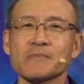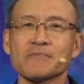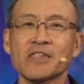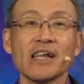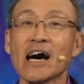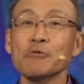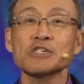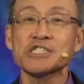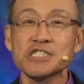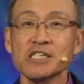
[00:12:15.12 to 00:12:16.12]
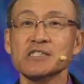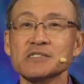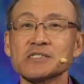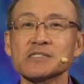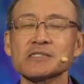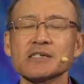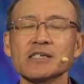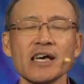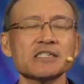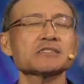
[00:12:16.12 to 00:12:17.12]
that our sins,
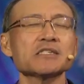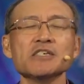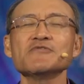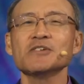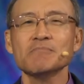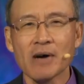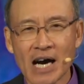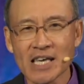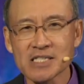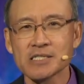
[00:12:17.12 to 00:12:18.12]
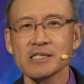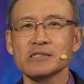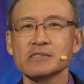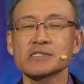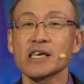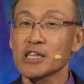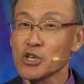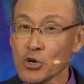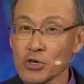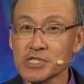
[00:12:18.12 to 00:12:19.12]
yes, even my sins and
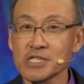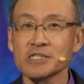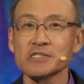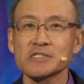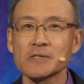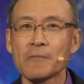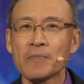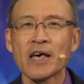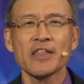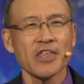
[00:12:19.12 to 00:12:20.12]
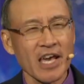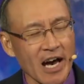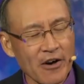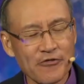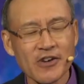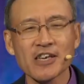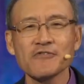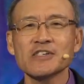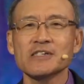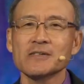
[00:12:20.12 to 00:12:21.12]
your sins, they are
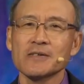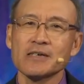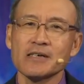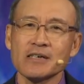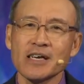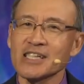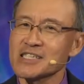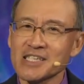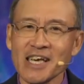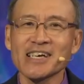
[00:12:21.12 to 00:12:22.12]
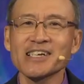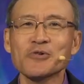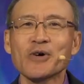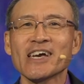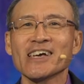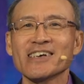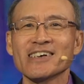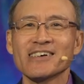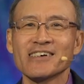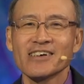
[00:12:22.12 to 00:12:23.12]
forgiven and taken away.
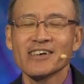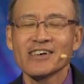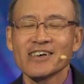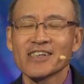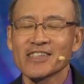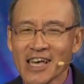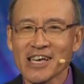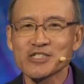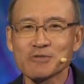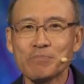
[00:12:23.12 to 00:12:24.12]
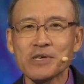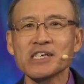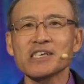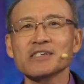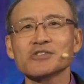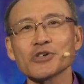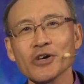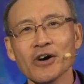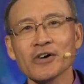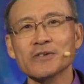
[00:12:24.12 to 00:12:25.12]
Thanks be to
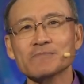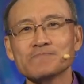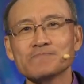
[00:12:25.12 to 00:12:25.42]
God.